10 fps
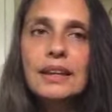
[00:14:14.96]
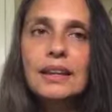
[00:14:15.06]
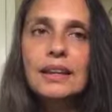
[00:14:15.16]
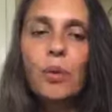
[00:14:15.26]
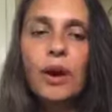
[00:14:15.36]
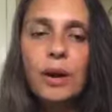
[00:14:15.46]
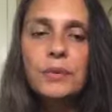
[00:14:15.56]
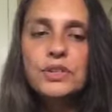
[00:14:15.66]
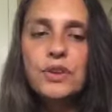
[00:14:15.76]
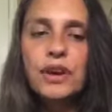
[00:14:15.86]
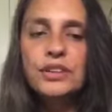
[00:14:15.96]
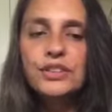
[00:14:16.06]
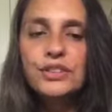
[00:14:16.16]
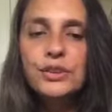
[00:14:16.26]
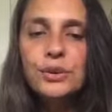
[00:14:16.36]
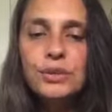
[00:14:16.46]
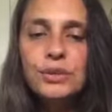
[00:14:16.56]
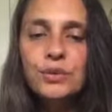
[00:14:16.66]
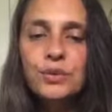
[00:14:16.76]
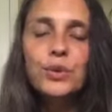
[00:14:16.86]
what I was trying to do was a
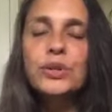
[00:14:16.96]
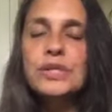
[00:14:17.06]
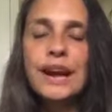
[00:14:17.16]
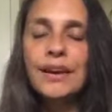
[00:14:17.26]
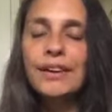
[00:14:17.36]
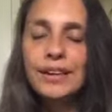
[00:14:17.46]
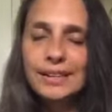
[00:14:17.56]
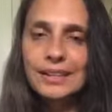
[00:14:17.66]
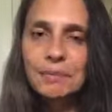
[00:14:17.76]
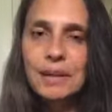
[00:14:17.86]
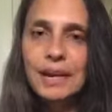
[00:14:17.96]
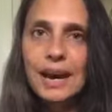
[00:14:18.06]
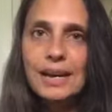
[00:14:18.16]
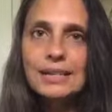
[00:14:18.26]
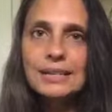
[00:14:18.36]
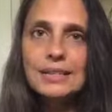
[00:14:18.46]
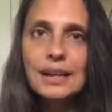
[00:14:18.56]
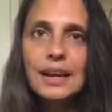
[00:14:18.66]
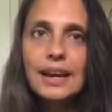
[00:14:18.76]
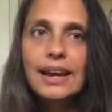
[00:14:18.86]
fool's errand, because
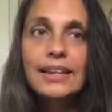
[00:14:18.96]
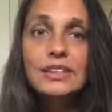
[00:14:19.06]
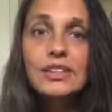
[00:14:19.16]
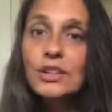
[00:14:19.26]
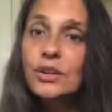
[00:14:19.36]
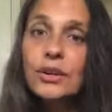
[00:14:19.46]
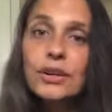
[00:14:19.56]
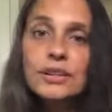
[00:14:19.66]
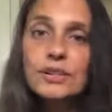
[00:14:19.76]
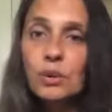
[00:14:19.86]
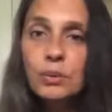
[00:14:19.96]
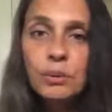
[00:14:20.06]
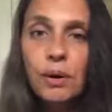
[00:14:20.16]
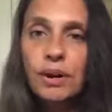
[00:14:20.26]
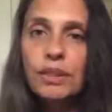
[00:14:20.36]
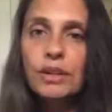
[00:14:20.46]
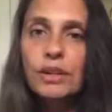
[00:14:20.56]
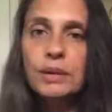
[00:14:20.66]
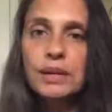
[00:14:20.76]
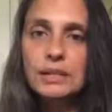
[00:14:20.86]
insecurity is a normal part of the
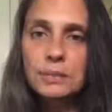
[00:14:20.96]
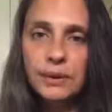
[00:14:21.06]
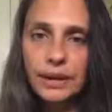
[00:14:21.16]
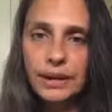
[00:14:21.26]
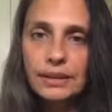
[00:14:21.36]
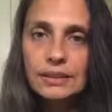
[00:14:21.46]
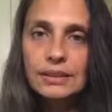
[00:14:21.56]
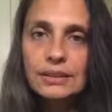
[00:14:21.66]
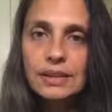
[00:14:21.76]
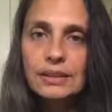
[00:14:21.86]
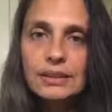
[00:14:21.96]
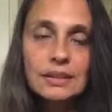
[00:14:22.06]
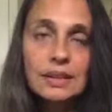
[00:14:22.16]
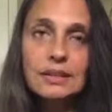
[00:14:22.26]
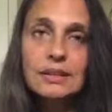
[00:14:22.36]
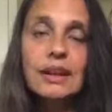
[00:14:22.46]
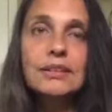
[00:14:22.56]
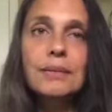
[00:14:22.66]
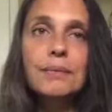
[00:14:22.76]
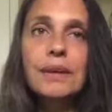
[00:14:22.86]
human experience. It's
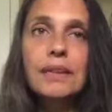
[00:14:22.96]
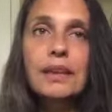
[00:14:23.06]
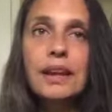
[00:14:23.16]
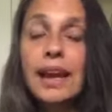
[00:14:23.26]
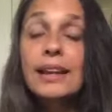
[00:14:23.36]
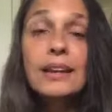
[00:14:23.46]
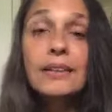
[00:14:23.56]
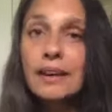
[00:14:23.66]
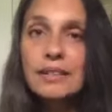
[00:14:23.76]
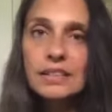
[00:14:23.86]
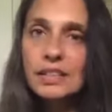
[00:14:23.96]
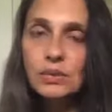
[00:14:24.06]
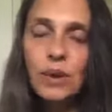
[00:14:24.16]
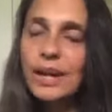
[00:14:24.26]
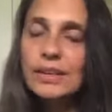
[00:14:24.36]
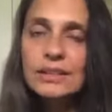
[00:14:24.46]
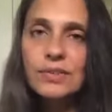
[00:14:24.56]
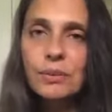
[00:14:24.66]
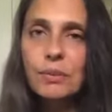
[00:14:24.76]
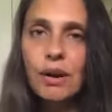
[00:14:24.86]
not something that any of us can erase
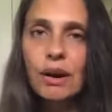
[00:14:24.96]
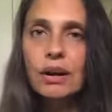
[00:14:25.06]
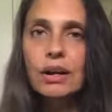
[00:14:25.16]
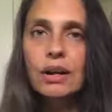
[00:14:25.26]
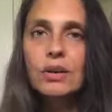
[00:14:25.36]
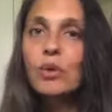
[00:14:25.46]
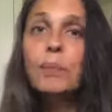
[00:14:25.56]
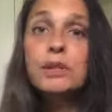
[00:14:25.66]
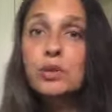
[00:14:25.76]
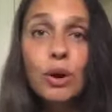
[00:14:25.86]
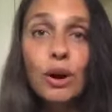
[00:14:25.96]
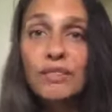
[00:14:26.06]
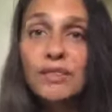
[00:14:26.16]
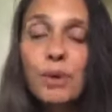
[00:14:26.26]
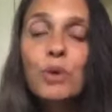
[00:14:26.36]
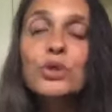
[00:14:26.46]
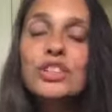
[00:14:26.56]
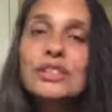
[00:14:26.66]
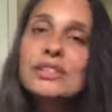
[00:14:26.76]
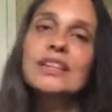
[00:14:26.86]
from our repertoire of
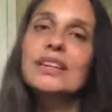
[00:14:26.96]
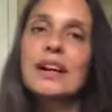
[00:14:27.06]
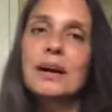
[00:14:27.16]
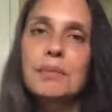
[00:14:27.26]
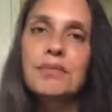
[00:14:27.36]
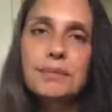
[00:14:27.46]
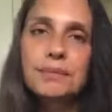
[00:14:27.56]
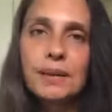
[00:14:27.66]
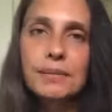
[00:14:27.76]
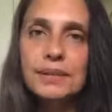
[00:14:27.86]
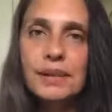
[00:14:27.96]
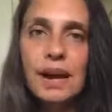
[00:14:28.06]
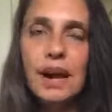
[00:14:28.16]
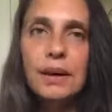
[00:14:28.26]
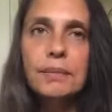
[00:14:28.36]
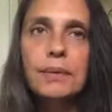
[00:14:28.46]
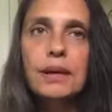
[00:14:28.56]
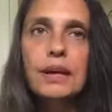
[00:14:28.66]
emotions. It's going to come up from time to time.